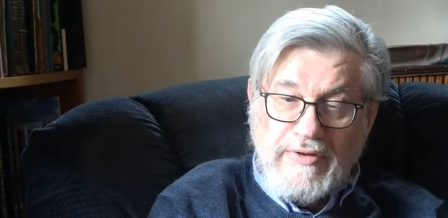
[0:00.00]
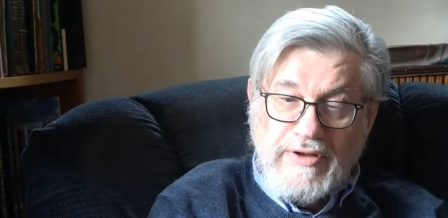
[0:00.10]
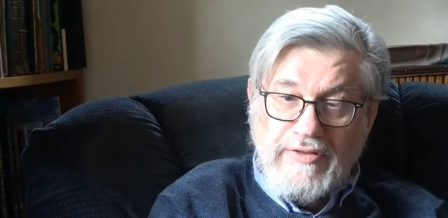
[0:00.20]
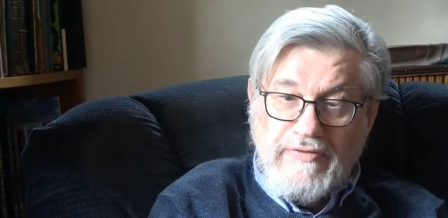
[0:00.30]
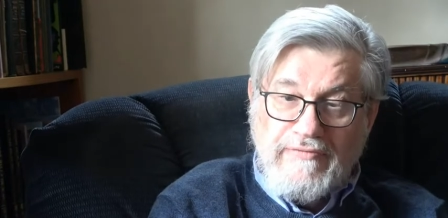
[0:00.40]

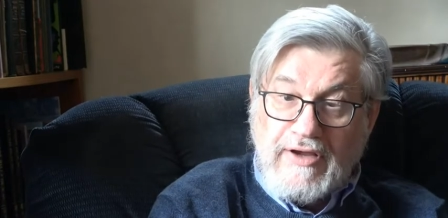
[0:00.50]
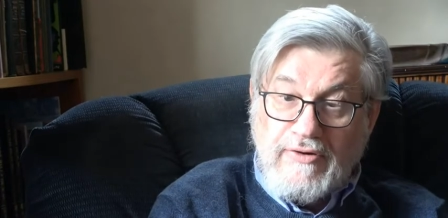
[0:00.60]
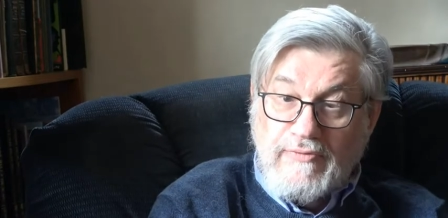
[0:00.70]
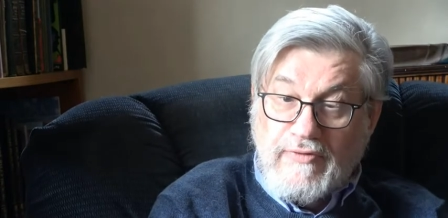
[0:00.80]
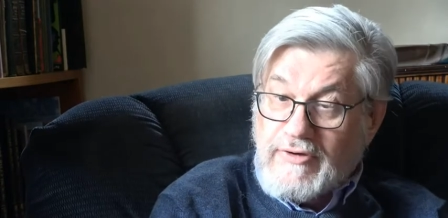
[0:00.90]
within the
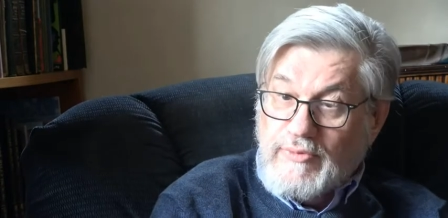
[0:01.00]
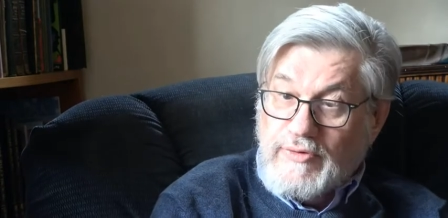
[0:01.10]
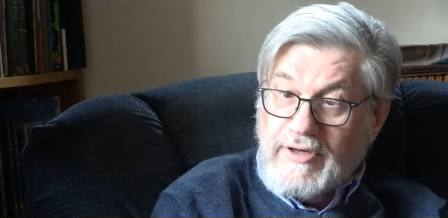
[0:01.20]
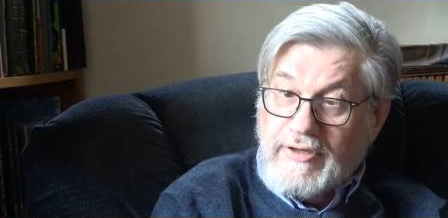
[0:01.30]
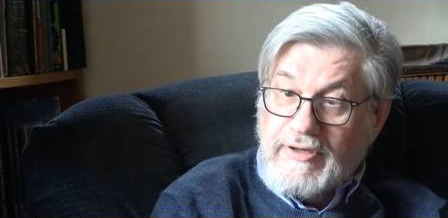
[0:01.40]
Vancouver
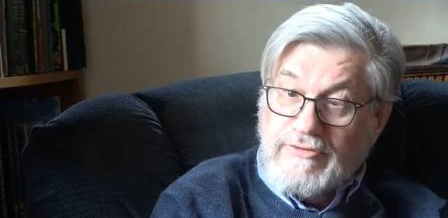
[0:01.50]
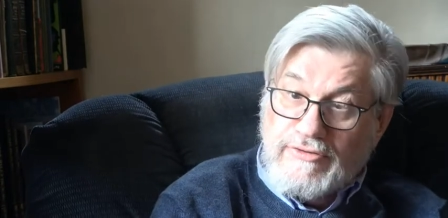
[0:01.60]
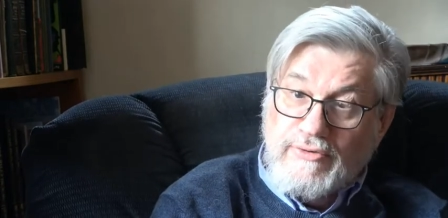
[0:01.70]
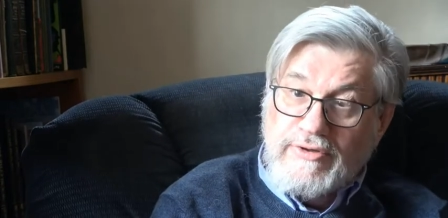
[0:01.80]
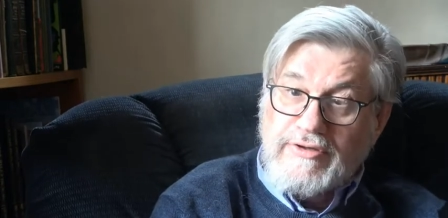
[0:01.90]
community,
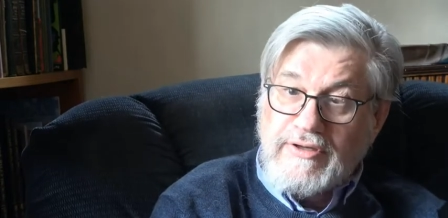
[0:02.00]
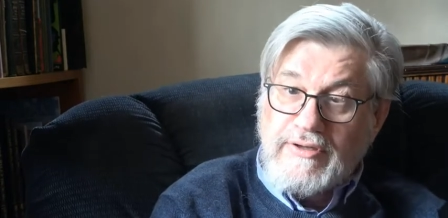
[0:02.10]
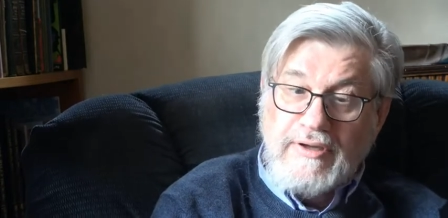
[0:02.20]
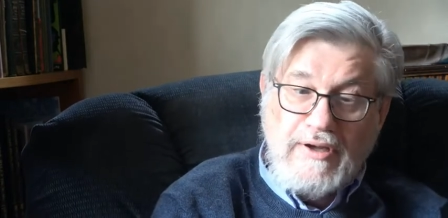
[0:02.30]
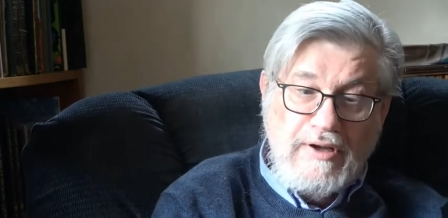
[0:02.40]
Jewish and